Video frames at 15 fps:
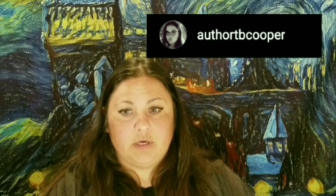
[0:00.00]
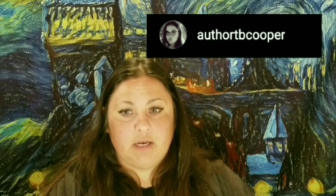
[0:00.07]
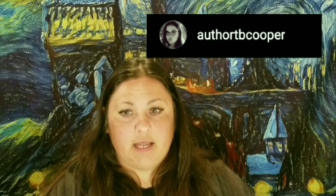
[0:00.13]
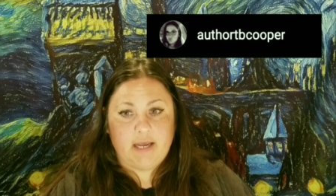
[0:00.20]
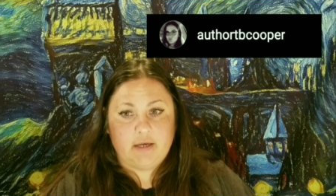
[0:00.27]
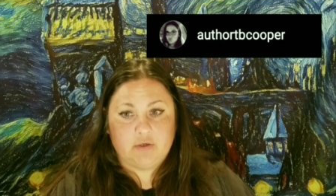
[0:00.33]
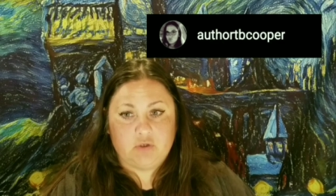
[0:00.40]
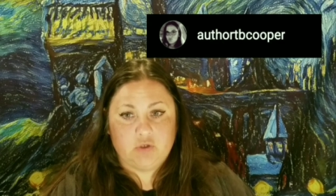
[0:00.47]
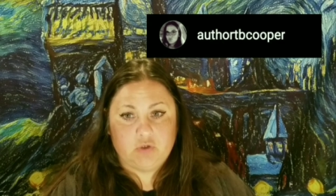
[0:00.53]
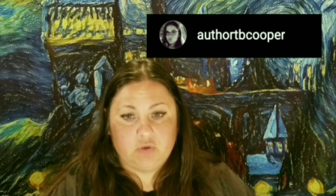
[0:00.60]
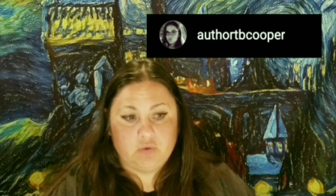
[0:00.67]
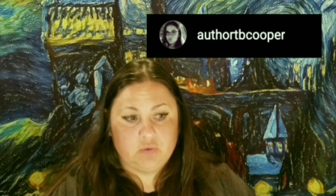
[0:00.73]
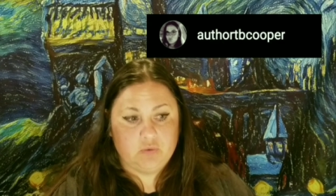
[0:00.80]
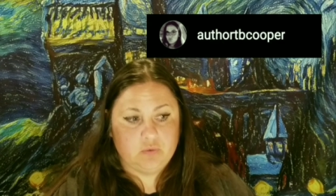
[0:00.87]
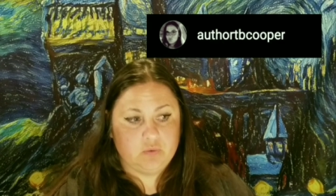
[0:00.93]
like
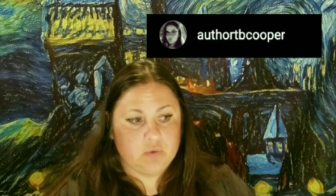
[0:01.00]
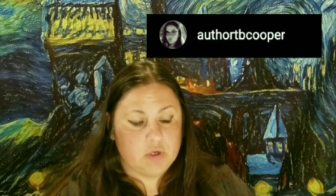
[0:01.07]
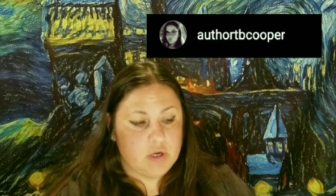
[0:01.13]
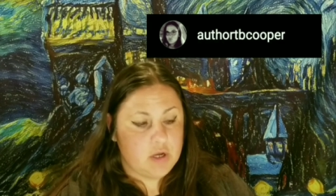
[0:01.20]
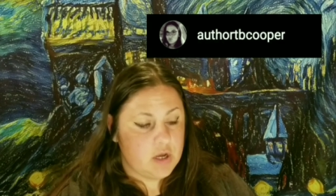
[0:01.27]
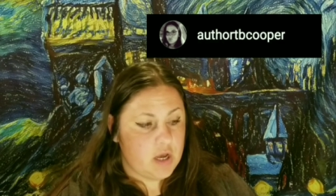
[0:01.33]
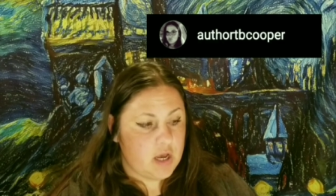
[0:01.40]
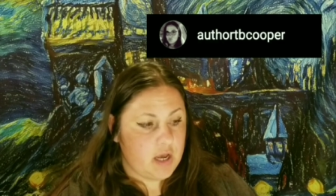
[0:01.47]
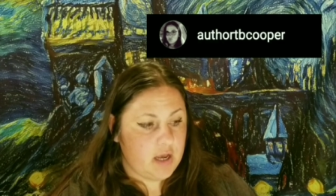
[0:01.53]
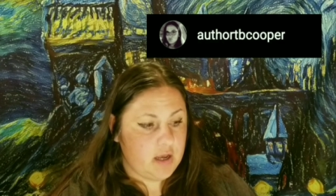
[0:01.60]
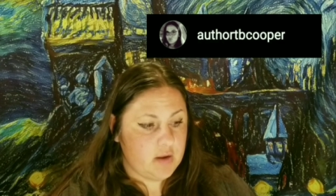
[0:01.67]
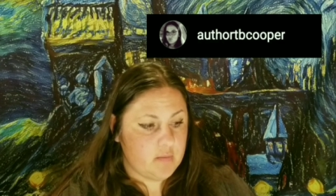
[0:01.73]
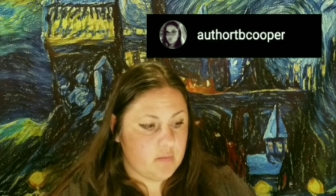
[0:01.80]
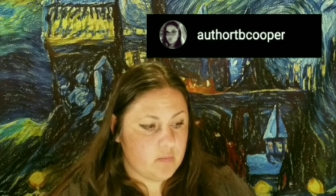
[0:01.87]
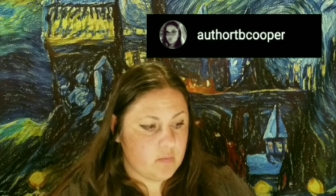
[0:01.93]
to
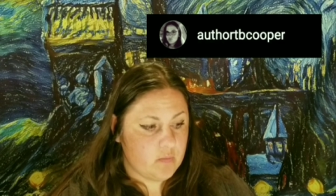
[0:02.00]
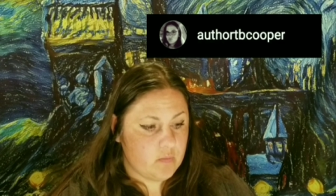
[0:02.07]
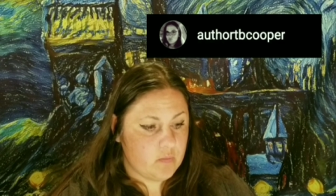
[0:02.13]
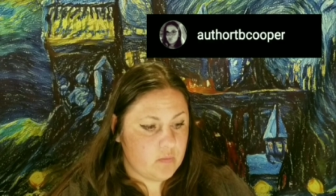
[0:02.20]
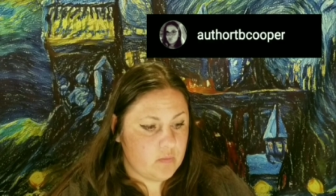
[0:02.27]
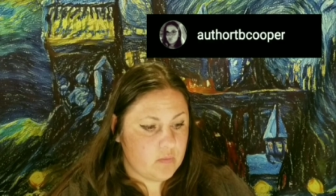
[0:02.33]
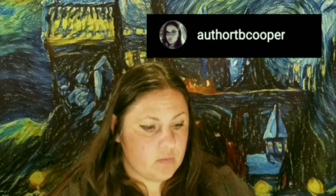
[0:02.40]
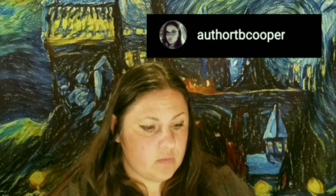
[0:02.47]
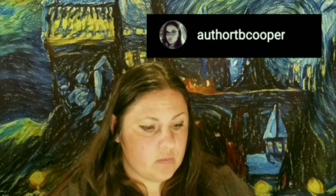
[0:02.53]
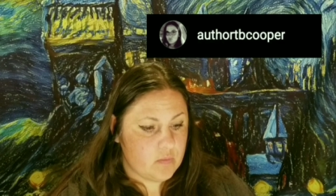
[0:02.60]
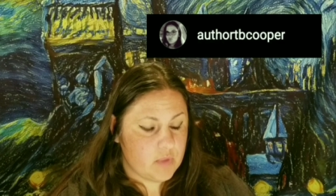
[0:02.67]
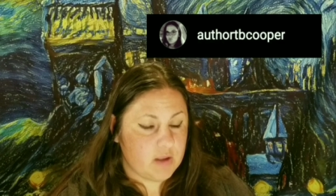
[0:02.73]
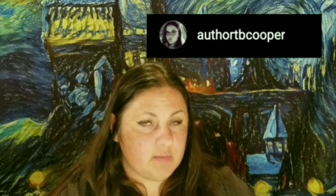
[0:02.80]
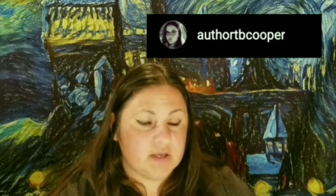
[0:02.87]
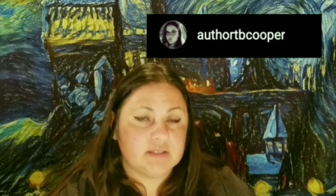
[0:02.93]
um,
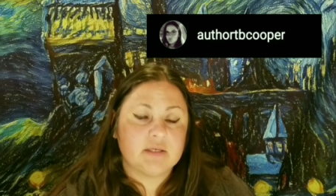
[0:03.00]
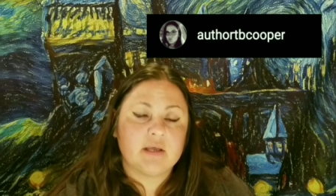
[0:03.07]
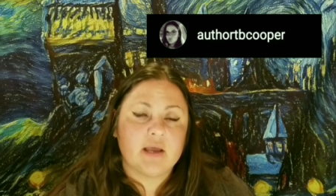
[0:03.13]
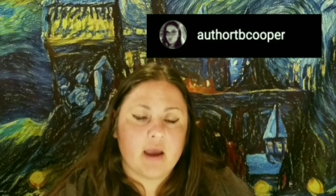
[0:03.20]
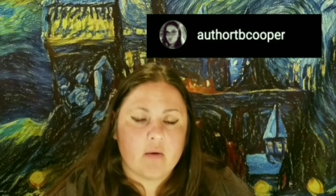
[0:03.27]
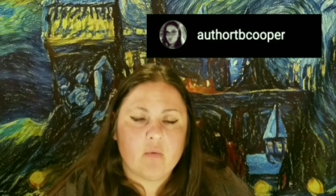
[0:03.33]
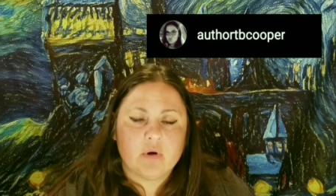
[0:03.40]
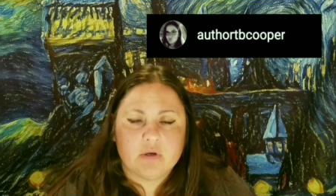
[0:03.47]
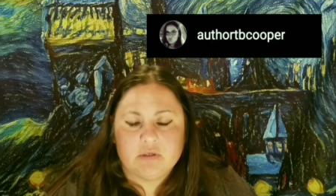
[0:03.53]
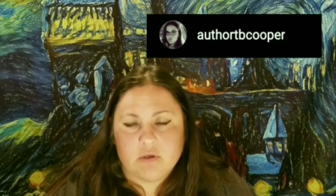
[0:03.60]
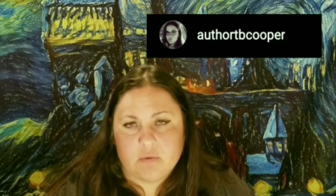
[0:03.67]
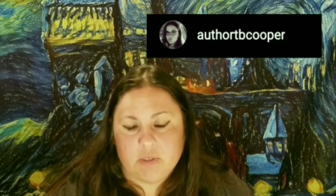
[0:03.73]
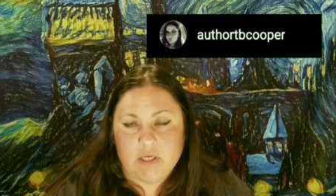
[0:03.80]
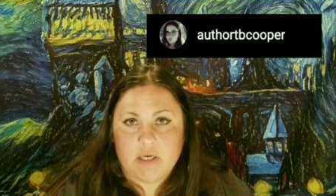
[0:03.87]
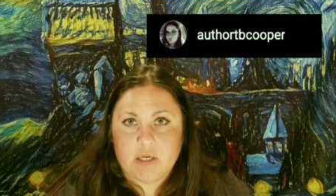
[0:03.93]
like basically I want to
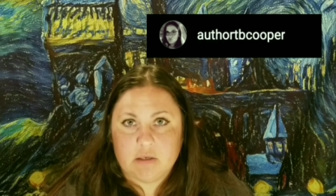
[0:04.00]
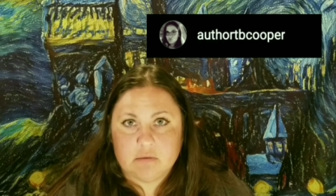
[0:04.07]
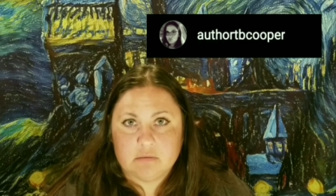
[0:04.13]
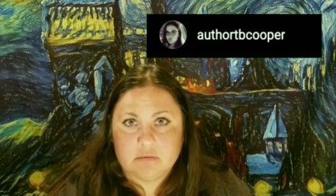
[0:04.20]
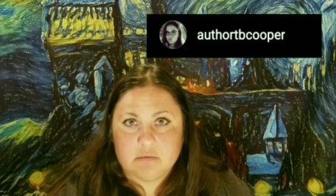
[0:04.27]
donate it